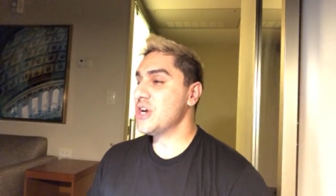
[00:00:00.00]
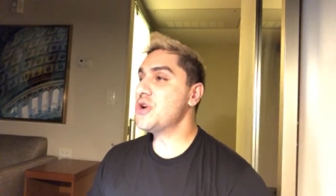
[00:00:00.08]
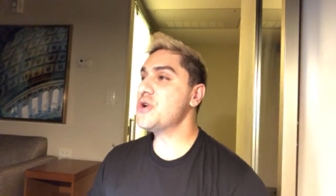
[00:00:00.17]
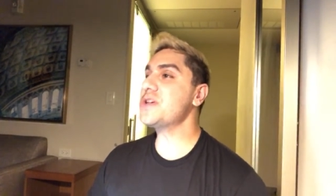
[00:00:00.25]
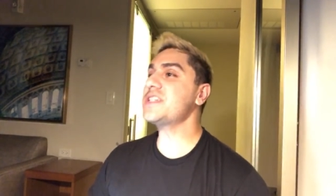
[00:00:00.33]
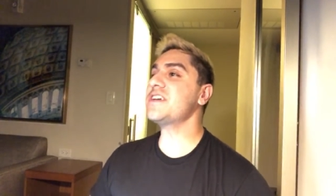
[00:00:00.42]

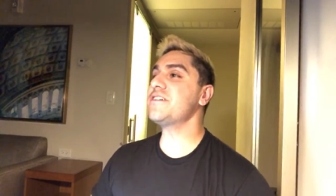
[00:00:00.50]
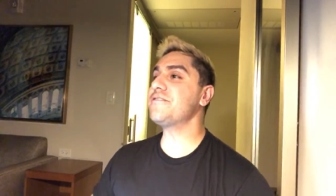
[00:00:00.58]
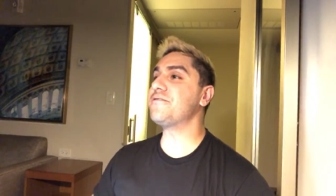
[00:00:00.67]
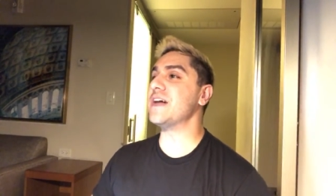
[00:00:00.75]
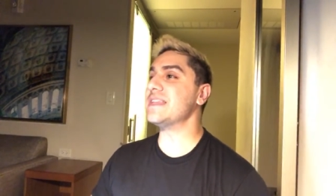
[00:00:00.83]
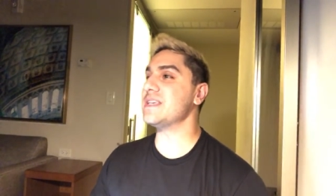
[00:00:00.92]
Who is going to
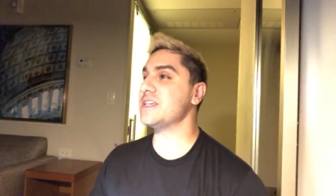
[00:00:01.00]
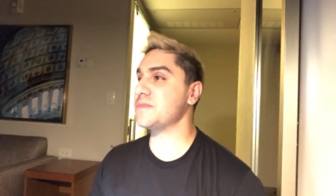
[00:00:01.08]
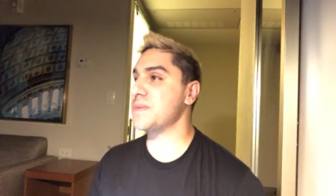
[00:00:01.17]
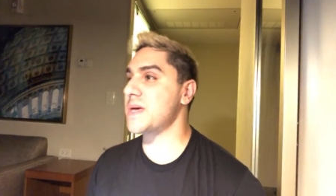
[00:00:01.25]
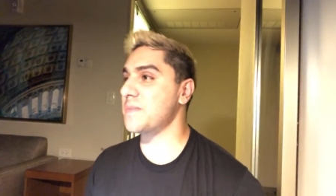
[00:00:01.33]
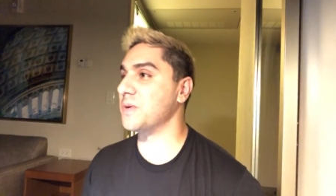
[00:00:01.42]
fund these
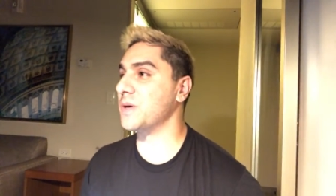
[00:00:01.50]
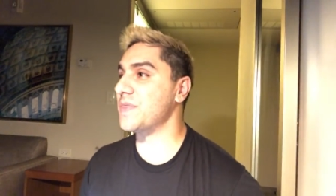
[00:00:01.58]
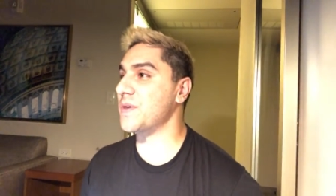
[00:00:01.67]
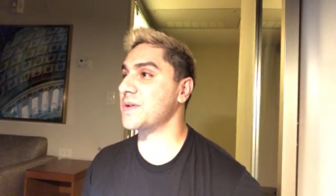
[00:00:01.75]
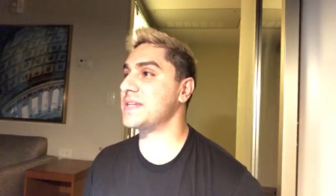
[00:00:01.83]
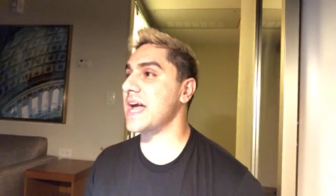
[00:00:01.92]
people and
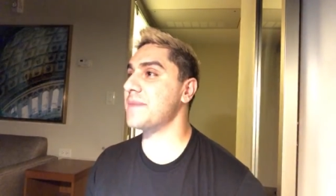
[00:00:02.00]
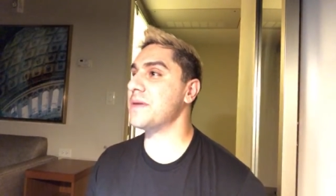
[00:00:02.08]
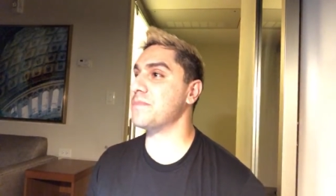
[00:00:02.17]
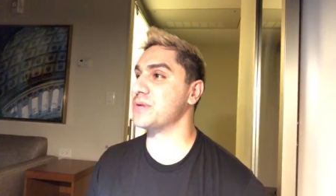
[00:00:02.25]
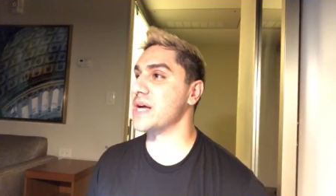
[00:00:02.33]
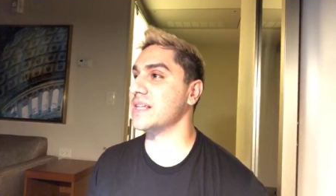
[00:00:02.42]
their damn
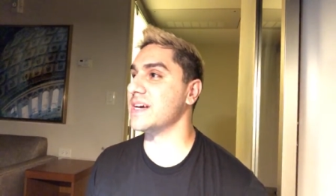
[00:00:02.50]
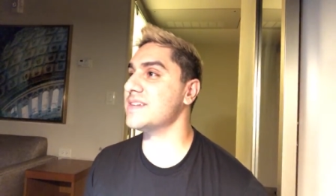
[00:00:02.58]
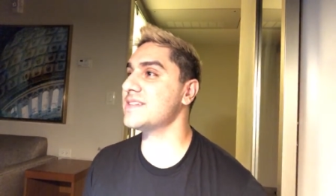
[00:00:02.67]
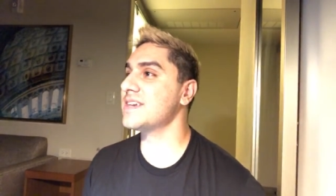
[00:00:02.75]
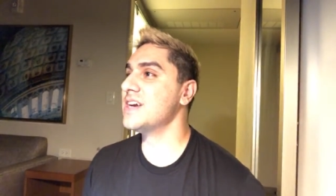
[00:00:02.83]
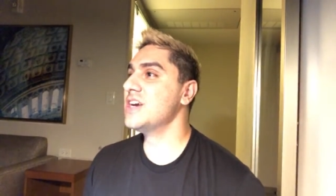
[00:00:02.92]

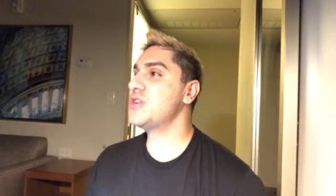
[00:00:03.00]
umbrellas?